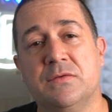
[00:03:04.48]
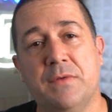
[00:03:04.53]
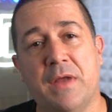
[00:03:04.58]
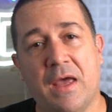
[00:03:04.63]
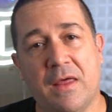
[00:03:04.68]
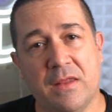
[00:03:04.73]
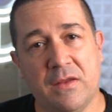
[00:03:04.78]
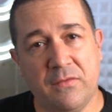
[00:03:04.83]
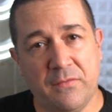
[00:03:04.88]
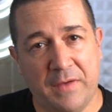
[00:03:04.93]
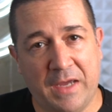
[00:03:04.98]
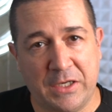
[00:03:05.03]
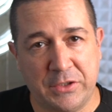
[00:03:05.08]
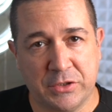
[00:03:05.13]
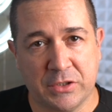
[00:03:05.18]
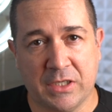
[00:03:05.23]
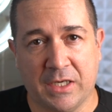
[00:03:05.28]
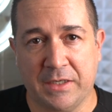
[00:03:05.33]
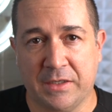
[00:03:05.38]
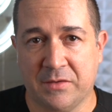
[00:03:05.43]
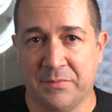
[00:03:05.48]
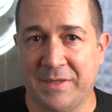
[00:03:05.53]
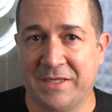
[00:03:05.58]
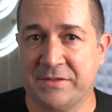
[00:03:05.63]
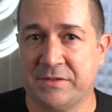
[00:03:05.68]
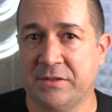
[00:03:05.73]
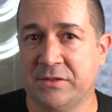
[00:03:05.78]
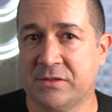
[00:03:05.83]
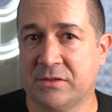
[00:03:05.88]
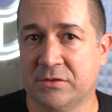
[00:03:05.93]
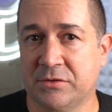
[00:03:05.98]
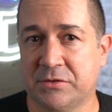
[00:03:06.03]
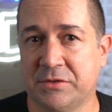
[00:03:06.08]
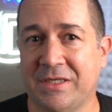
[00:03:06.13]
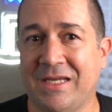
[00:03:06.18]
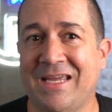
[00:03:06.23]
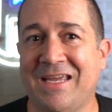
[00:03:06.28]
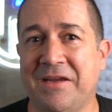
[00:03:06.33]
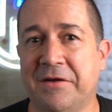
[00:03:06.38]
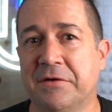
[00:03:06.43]
now that you've had your gynecomastia
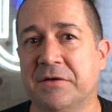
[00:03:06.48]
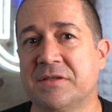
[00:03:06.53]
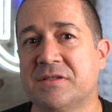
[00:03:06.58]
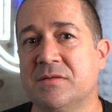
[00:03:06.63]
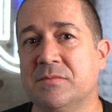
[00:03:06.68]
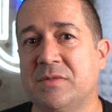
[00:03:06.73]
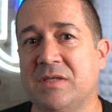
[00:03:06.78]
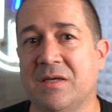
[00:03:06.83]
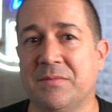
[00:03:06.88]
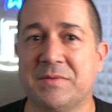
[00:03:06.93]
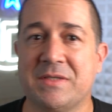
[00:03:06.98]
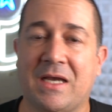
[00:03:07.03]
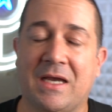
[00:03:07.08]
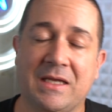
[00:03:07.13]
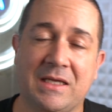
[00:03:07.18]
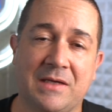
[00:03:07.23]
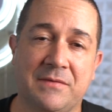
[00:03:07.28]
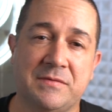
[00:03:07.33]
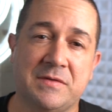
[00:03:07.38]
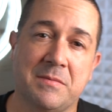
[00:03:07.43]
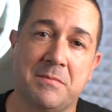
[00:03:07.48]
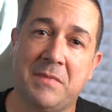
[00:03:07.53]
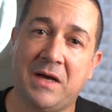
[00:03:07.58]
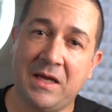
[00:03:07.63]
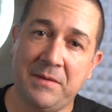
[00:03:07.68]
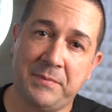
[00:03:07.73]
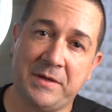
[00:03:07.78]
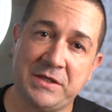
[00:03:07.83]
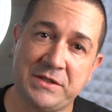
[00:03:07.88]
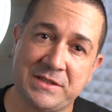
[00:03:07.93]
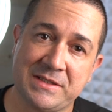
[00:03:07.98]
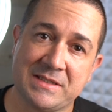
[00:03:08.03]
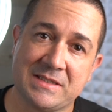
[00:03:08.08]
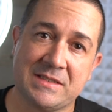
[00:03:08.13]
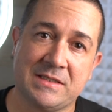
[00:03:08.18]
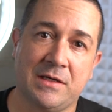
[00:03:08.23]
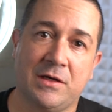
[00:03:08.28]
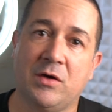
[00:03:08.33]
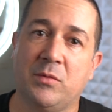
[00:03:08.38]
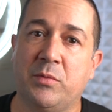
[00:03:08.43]
surgery, here are some tips I give to my
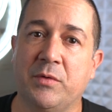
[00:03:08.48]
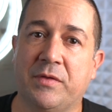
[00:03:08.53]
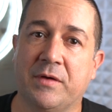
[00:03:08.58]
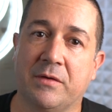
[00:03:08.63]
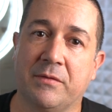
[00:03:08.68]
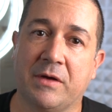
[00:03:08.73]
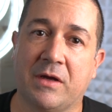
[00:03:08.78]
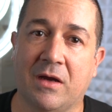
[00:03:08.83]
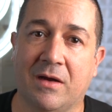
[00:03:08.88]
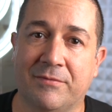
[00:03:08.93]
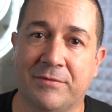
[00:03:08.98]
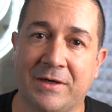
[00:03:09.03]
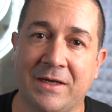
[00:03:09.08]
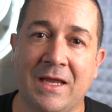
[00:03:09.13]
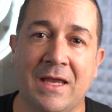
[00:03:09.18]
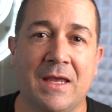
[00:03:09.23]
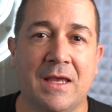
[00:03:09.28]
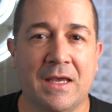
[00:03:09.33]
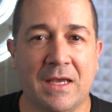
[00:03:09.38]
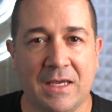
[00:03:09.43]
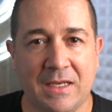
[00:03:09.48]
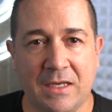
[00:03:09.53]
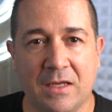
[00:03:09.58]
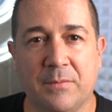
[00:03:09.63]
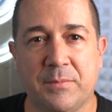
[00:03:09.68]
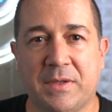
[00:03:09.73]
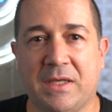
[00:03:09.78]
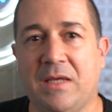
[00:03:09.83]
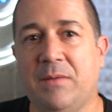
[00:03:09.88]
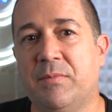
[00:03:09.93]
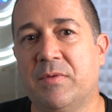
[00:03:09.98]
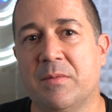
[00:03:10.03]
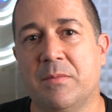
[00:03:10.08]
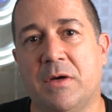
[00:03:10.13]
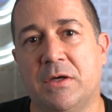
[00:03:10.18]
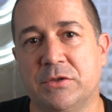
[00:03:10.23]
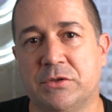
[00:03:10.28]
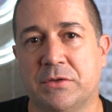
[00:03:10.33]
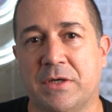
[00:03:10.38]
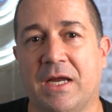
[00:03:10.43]
patients to help with their recovery and help keep them
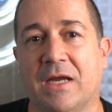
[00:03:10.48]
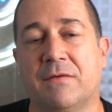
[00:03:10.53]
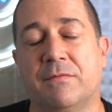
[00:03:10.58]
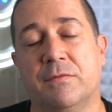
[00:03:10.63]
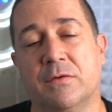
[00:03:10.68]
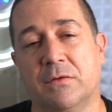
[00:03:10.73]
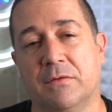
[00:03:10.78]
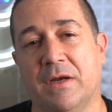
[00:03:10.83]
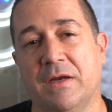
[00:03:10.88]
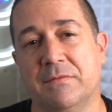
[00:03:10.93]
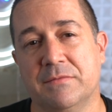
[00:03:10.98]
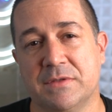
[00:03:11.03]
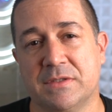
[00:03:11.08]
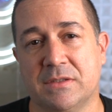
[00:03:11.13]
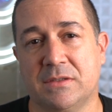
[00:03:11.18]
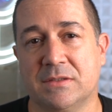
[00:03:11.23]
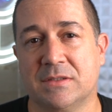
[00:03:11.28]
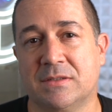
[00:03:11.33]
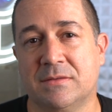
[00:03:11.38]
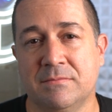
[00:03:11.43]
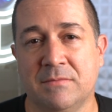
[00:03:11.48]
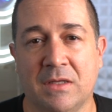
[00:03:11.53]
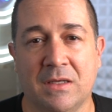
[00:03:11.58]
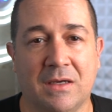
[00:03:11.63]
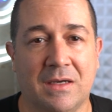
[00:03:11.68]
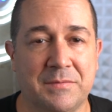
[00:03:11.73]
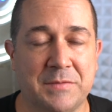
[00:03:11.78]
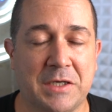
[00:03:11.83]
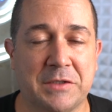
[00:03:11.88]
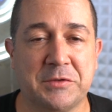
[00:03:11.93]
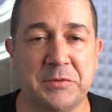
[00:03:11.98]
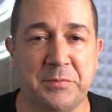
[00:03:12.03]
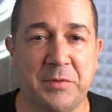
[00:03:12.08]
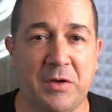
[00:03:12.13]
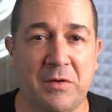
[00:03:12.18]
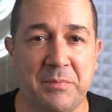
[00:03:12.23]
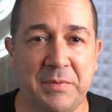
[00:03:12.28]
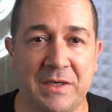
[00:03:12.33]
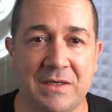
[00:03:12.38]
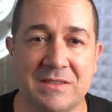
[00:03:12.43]
on track for great results. I'm Dr.
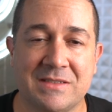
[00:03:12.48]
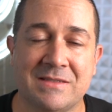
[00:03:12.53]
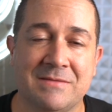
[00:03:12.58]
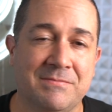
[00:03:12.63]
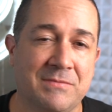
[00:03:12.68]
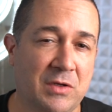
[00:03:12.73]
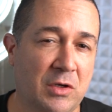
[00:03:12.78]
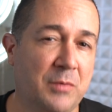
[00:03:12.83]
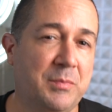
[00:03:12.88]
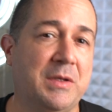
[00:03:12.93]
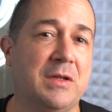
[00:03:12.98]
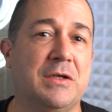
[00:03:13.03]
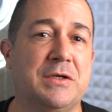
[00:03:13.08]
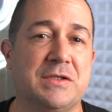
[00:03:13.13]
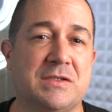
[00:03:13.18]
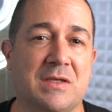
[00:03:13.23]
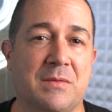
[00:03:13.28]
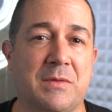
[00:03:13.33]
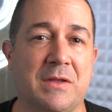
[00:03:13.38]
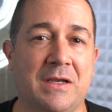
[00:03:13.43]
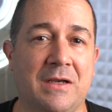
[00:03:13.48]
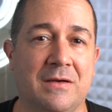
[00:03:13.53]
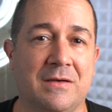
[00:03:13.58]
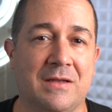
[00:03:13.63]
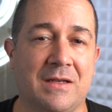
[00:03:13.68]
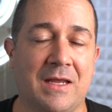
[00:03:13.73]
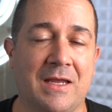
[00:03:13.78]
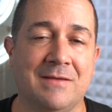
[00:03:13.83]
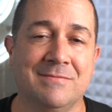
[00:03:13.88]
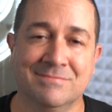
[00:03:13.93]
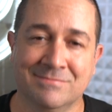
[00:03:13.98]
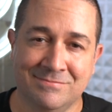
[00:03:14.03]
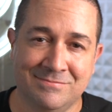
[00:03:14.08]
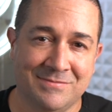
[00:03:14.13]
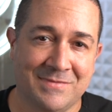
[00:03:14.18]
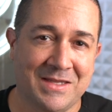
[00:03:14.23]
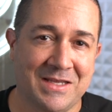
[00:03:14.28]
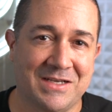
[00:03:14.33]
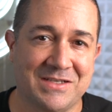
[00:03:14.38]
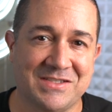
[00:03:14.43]
Paul Pearce. I hope you learned something here today.
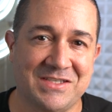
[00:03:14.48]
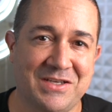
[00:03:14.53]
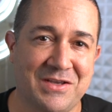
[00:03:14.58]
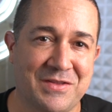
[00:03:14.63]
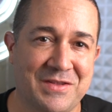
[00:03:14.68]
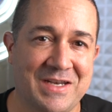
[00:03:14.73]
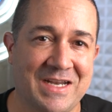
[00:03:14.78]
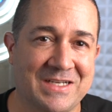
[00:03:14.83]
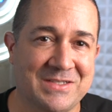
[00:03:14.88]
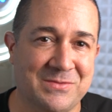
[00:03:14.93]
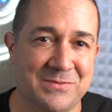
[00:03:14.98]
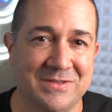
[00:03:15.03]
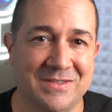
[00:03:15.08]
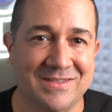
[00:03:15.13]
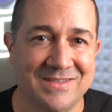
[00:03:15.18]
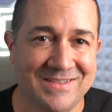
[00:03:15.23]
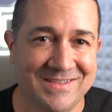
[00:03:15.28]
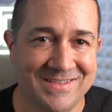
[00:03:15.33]
I'll see you on the next one.